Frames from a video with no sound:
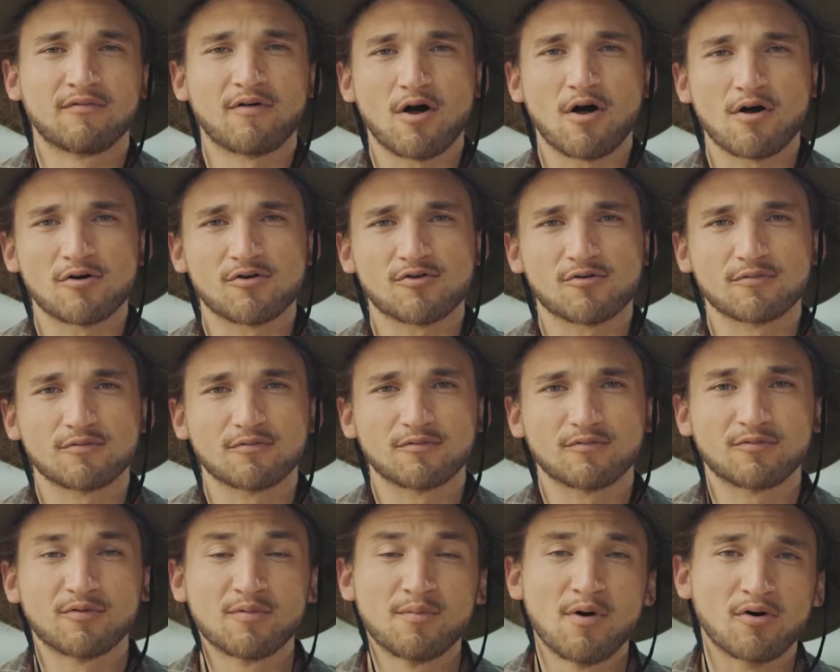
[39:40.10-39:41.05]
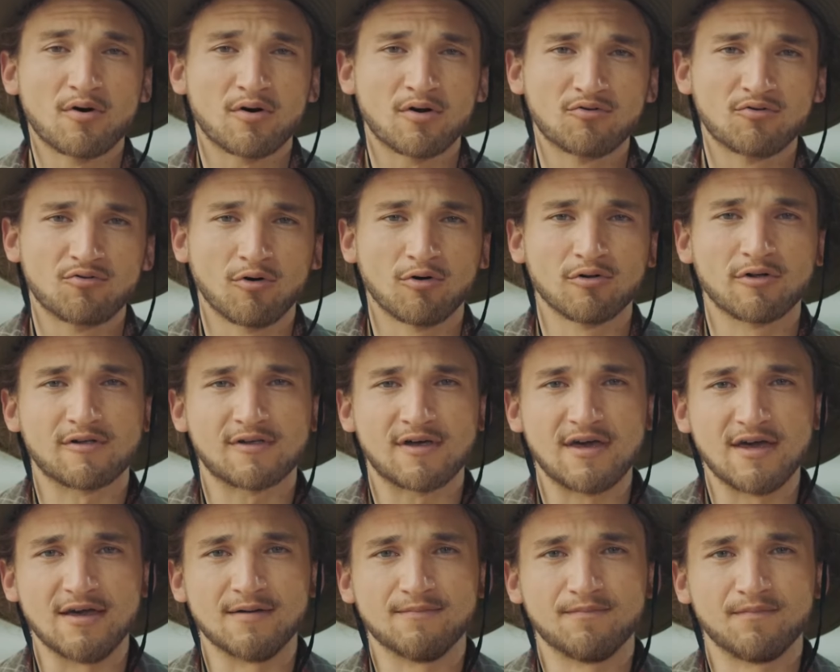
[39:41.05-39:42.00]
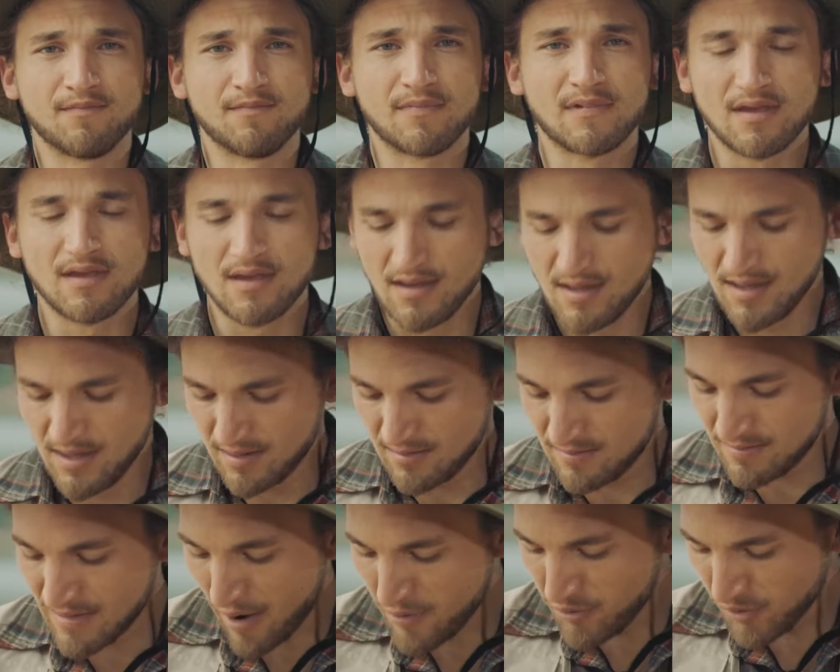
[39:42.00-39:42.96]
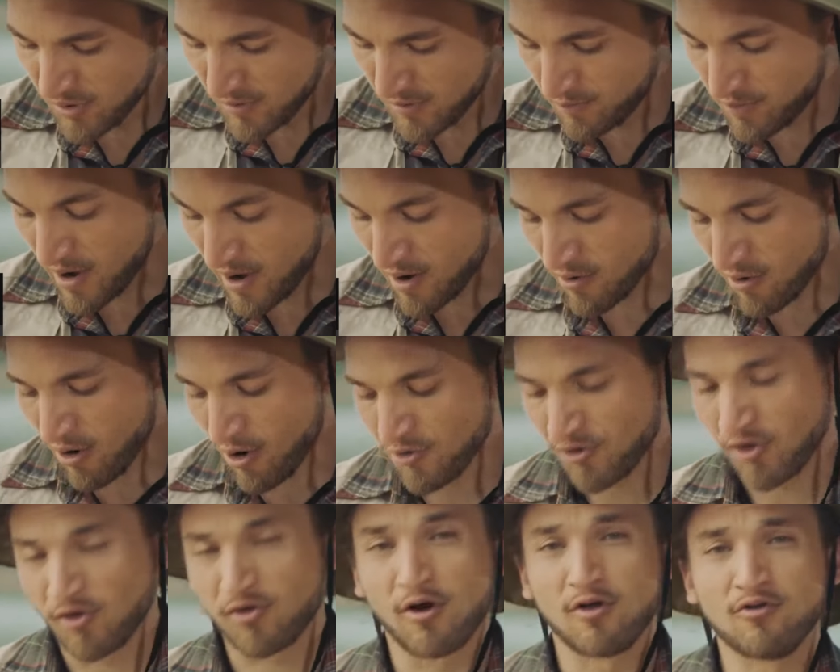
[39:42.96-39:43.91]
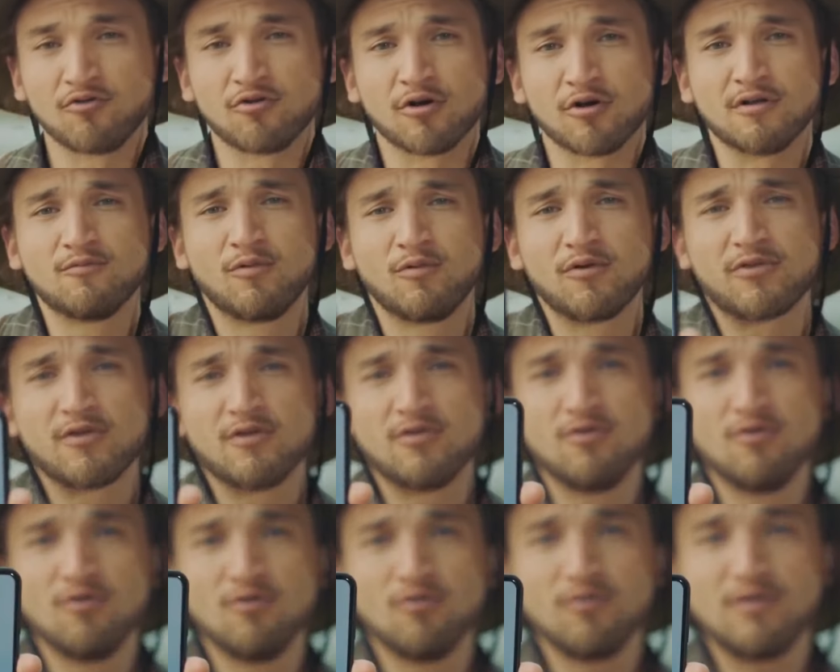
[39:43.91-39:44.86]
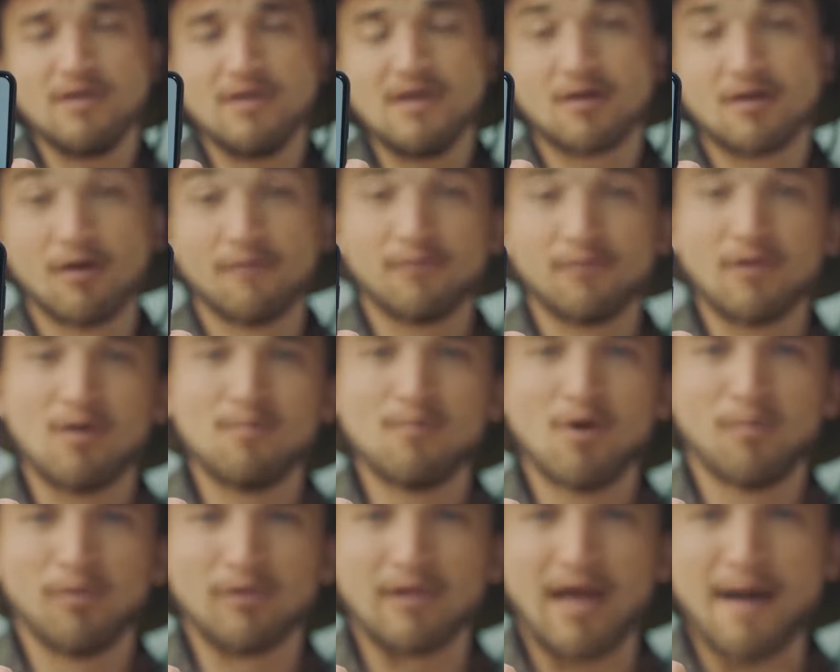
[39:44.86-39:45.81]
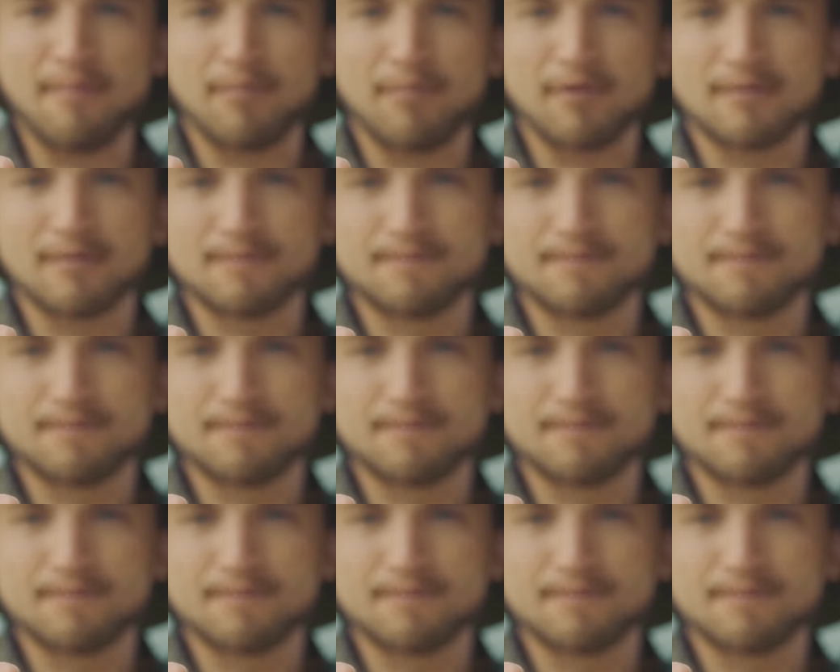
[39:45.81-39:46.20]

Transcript: of ours, remote control is key. Now you can pair 600 with the new EcoFlow mobile app.